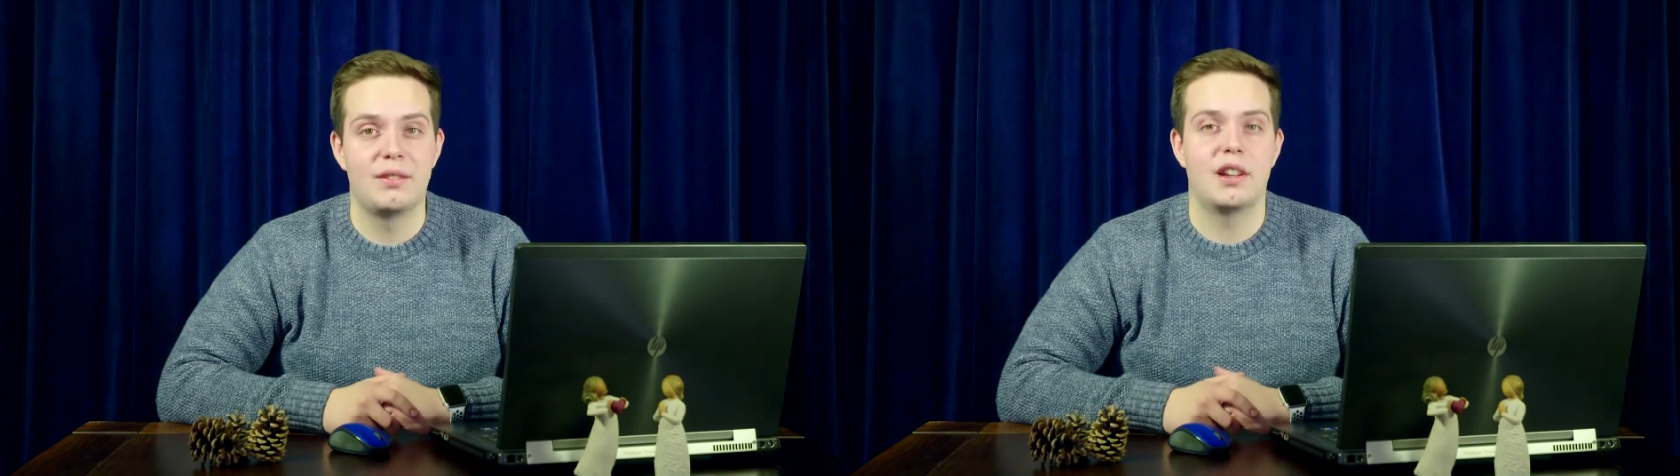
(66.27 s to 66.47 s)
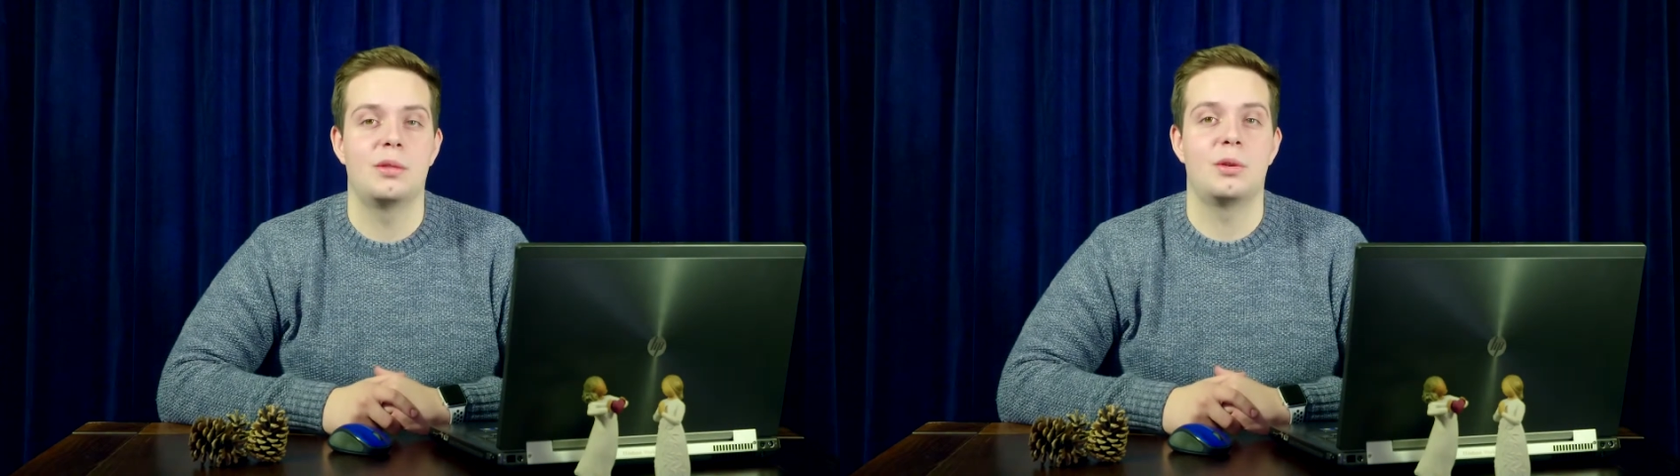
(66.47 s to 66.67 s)

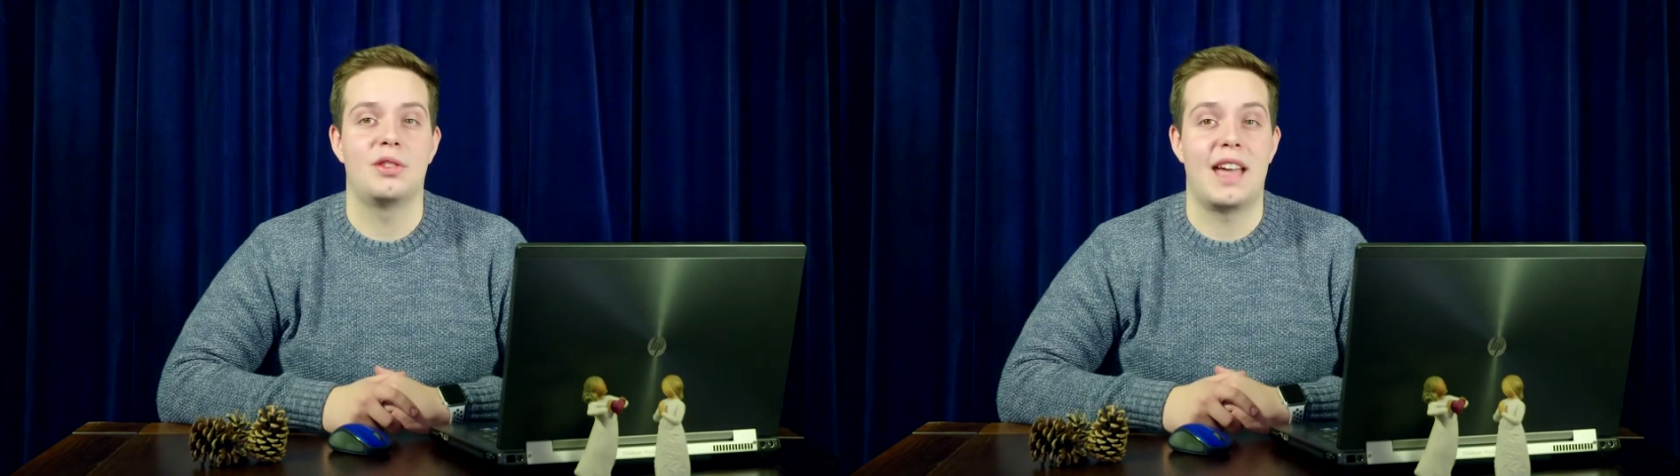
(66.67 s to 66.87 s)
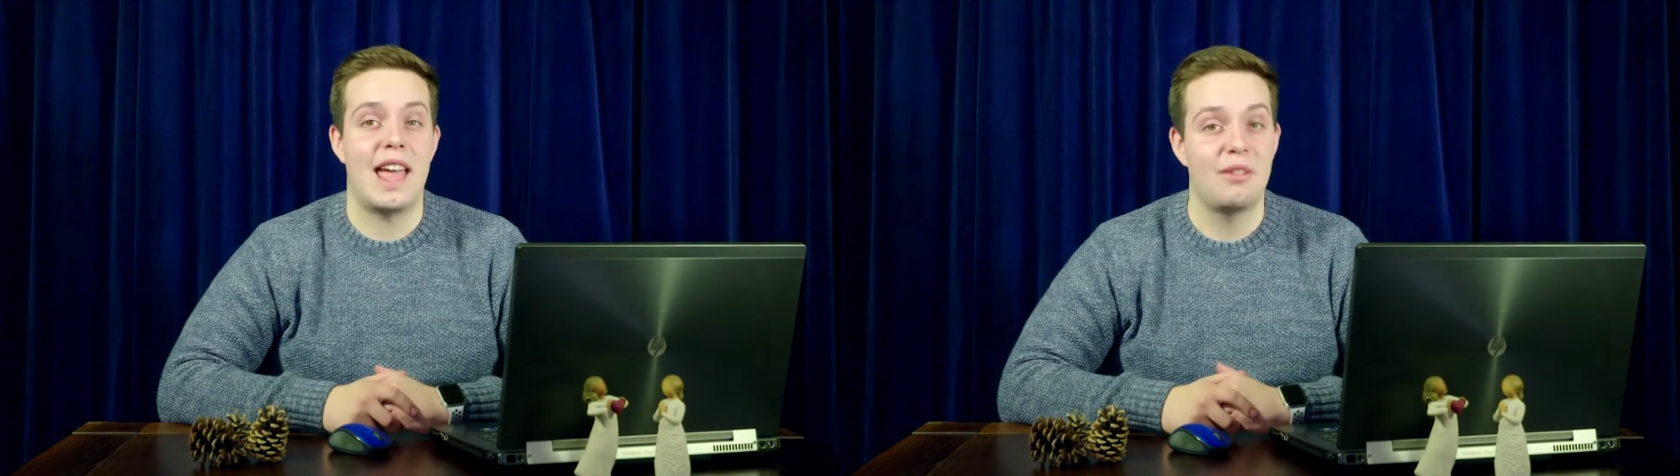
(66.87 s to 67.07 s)
available
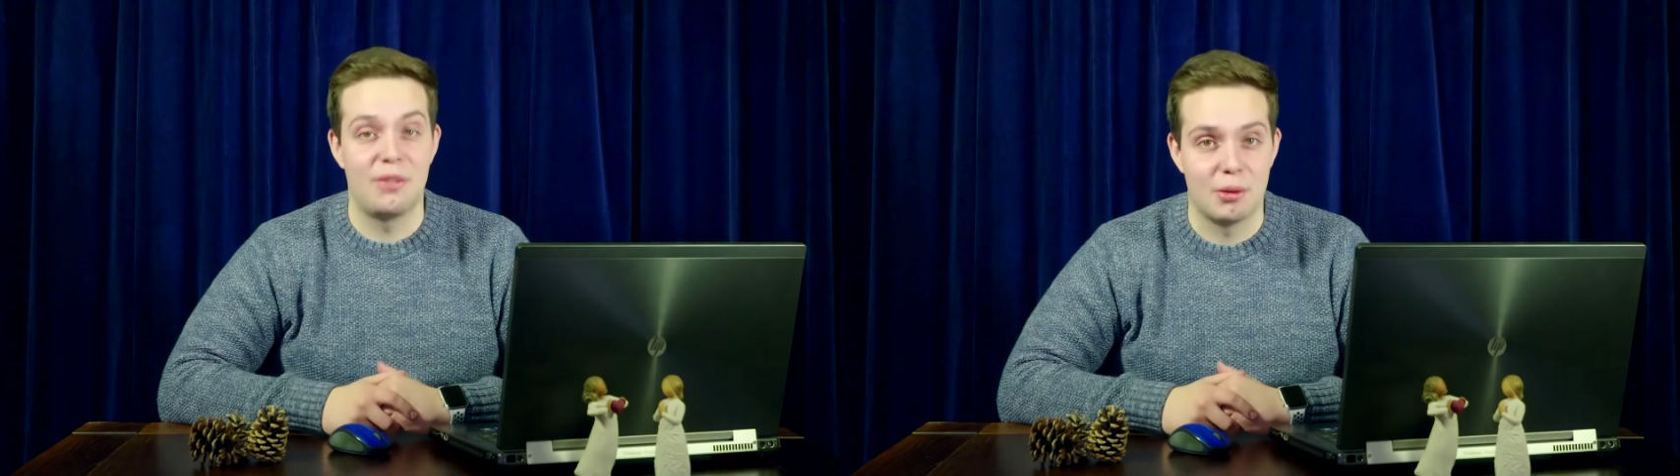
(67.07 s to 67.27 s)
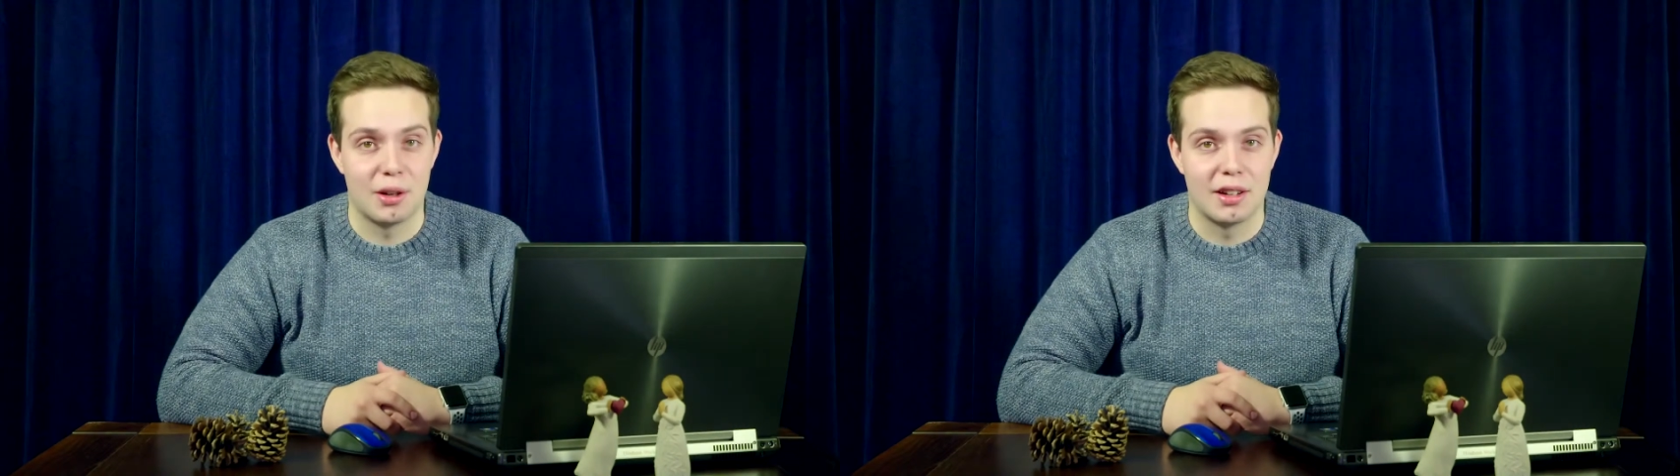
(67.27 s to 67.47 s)
to
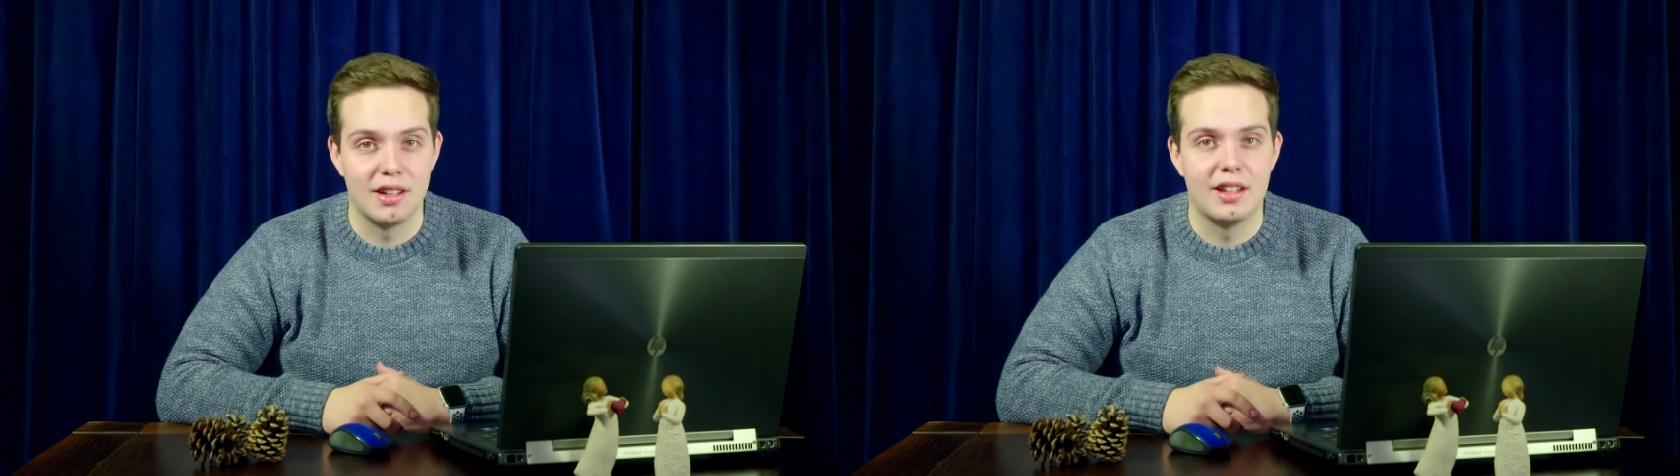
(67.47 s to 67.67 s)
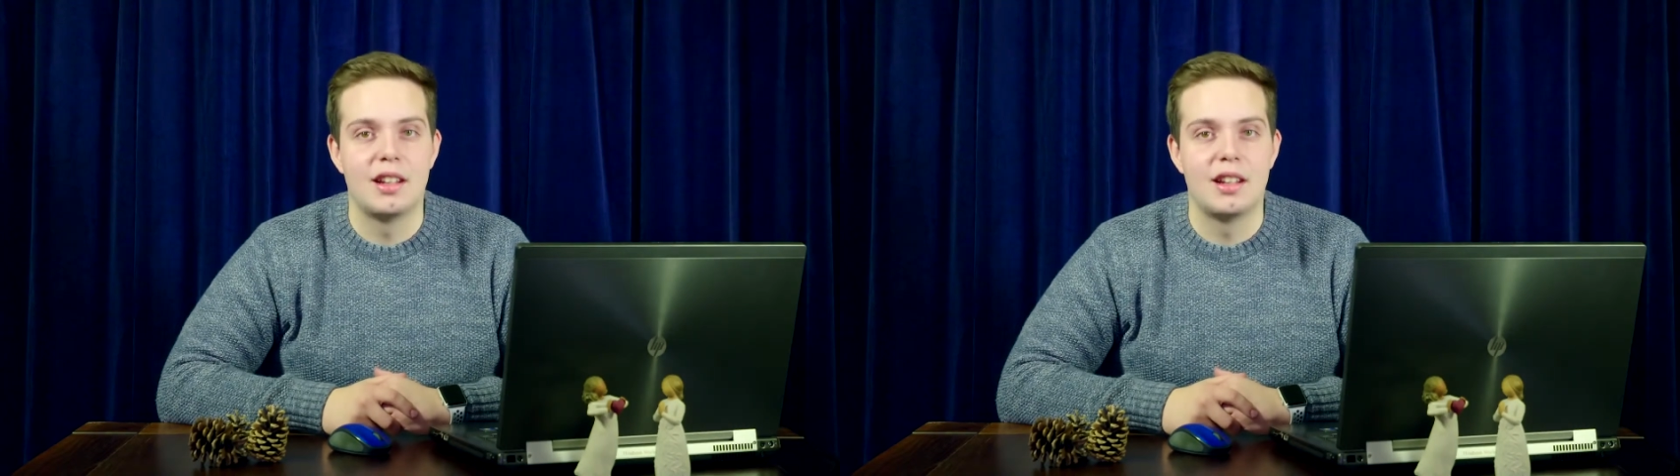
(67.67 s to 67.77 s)
everyone